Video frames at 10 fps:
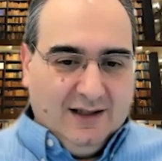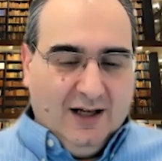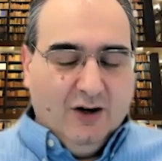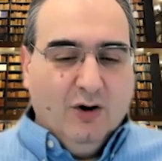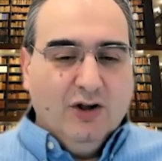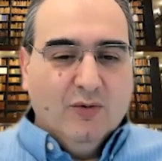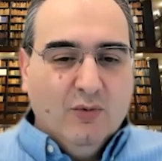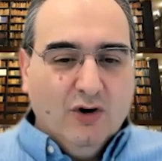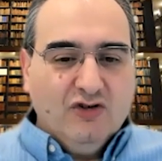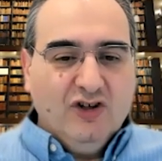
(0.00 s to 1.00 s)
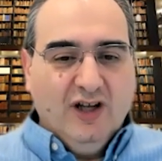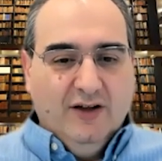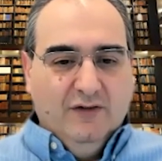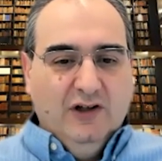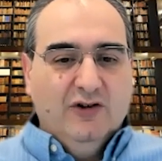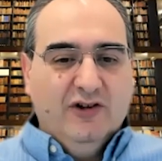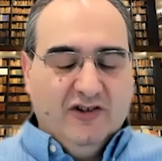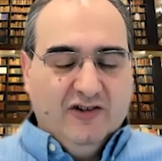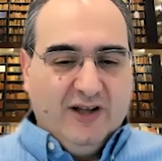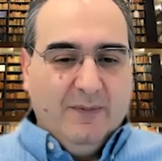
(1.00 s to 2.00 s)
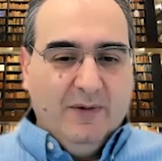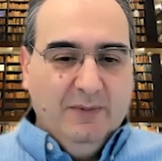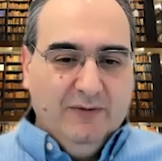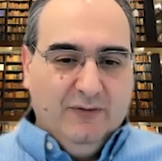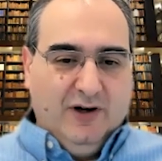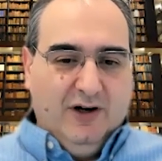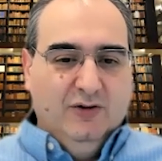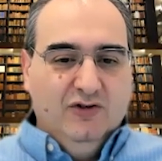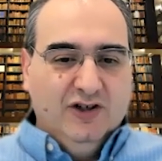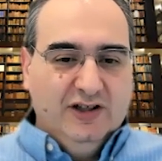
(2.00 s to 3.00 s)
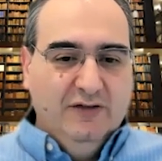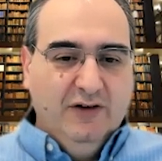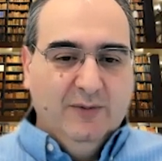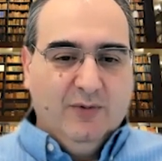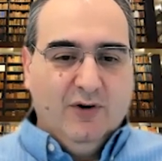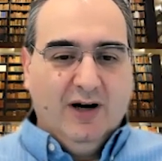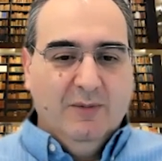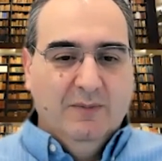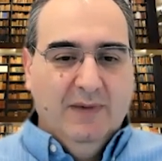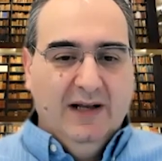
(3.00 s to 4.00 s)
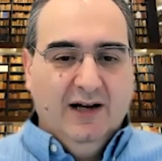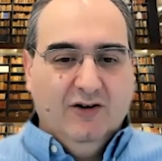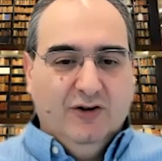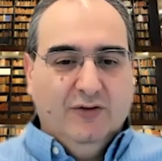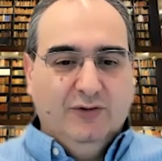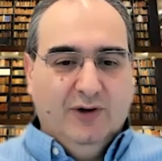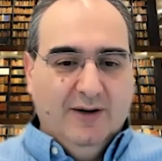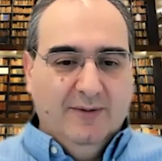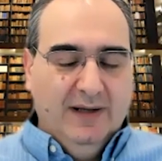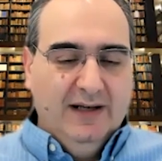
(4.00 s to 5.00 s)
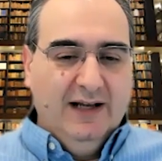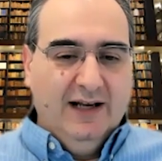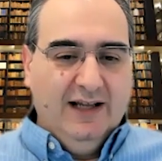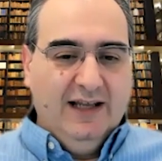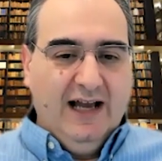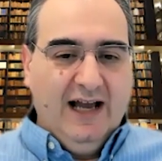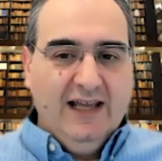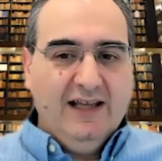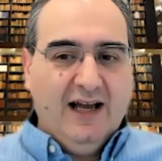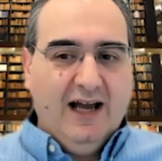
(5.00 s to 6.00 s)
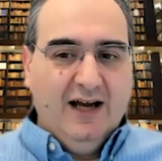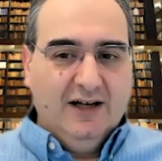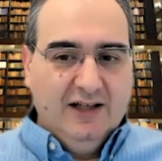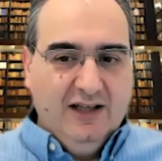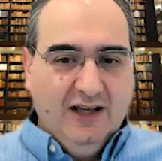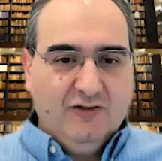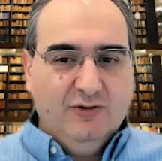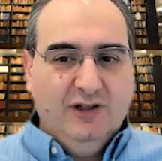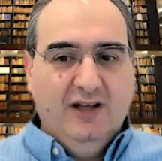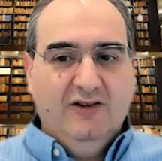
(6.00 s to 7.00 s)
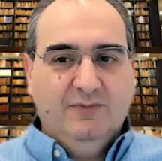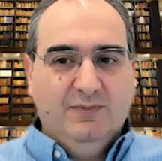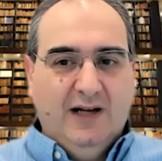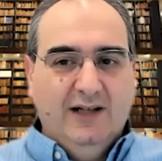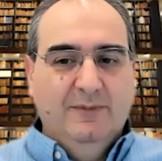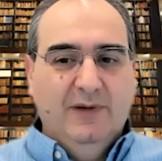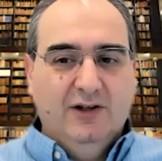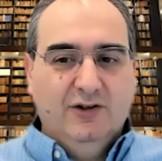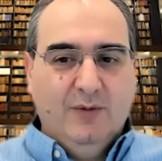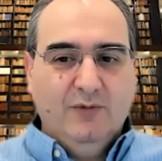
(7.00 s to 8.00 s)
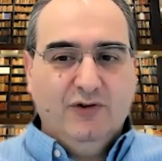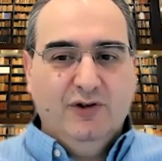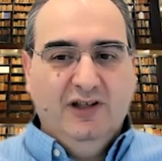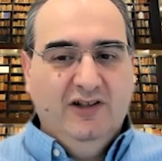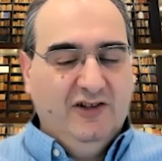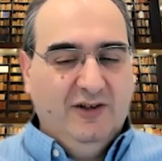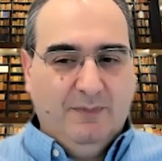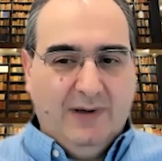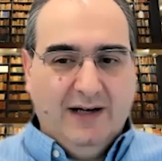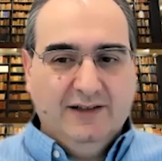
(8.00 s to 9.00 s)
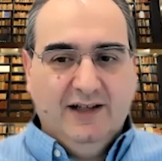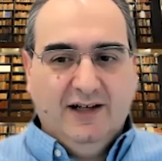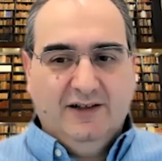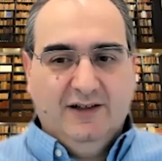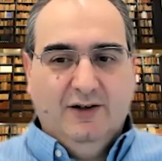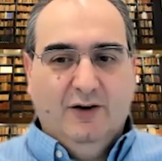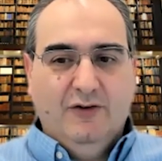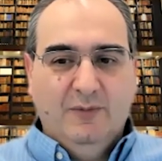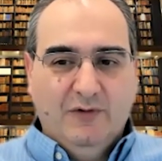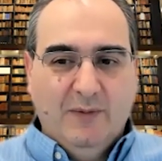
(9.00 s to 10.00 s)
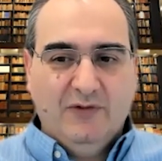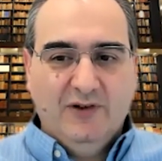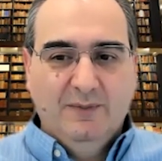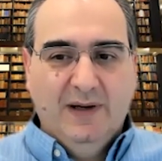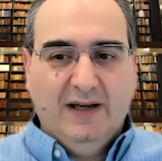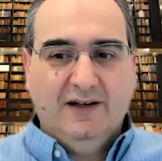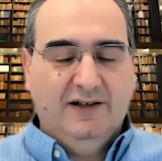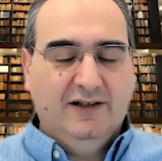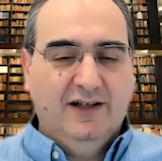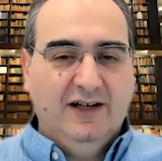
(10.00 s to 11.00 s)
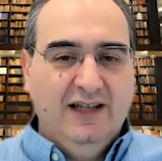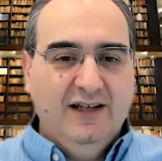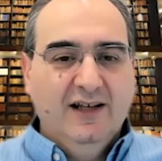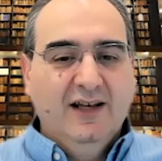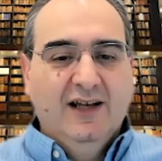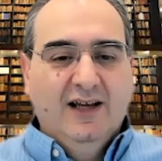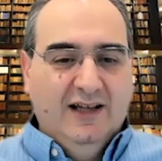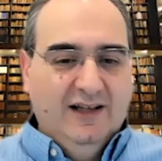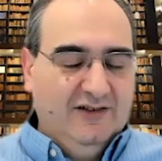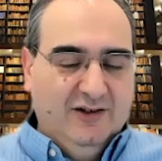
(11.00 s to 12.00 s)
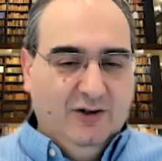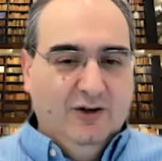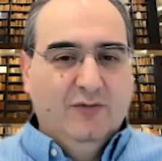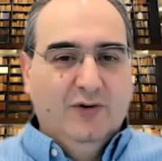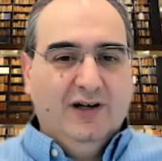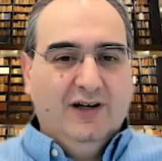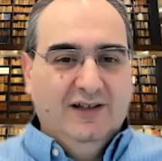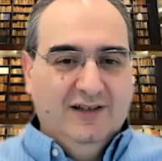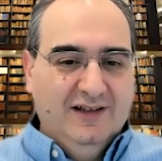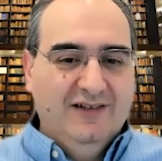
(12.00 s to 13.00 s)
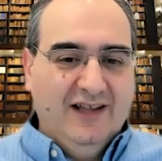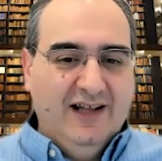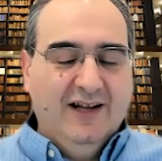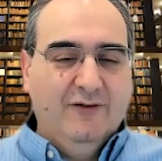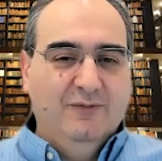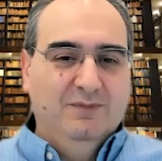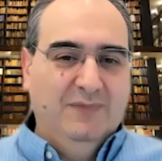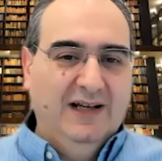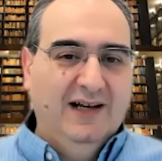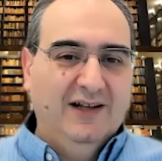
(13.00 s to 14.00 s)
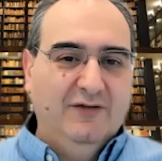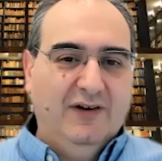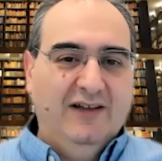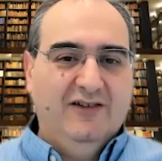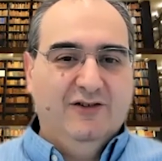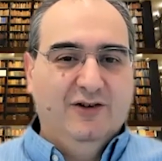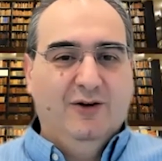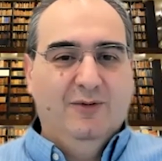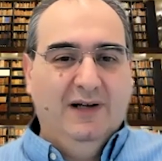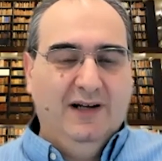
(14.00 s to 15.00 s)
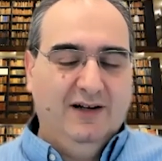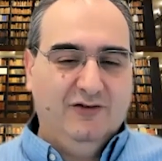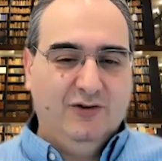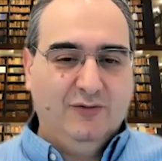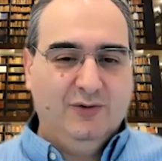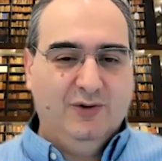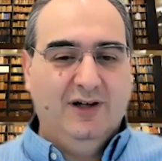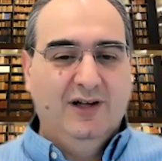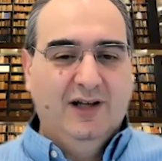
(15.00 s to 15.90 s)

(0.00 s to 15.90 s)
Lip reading: Hello, you're watching a video that's a supplement for a new certificate program in medical software and medical AI. Our guest today is Merrill Thompson. He's a partner at the law firm of Epstein, Becker and Green. He does a lot of work in this area of medical devices, law, medical software,